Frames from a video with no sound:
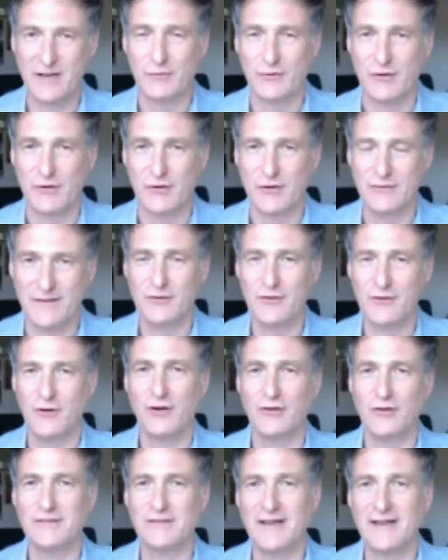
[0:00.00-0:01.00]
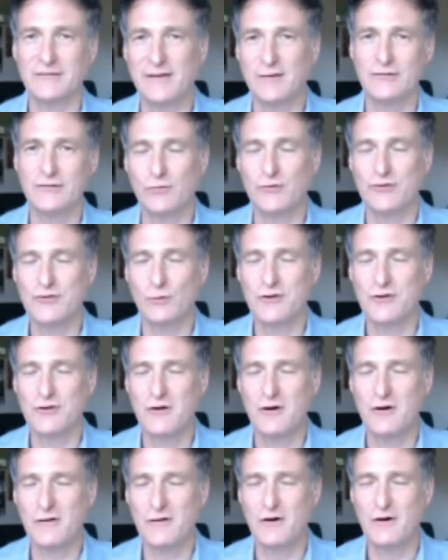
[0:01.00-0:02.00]
believe it or not, got a launch
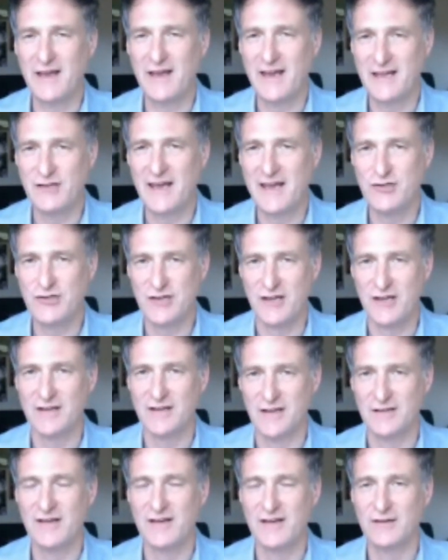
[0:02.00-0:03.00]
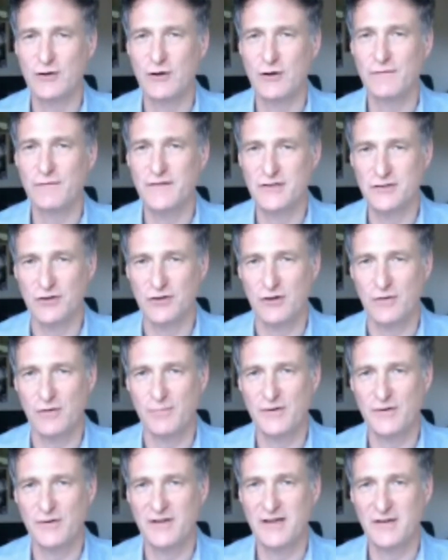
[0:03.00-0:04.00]
of Hitchin, a coffee shop
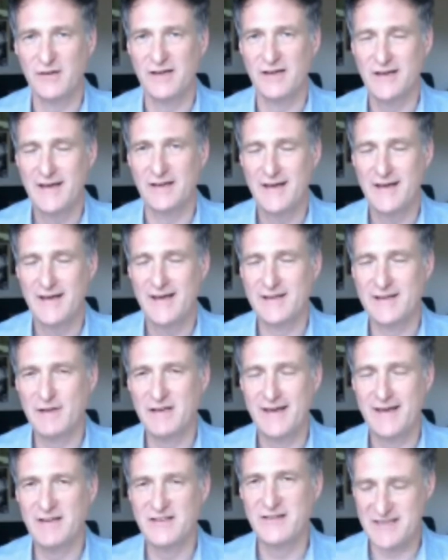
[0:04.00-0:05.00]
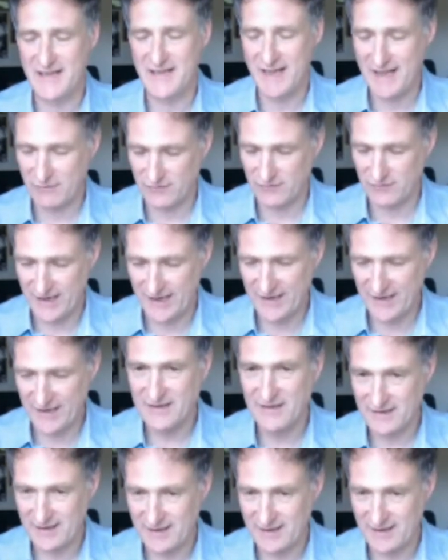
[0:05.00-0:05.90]
in the middle of the town there.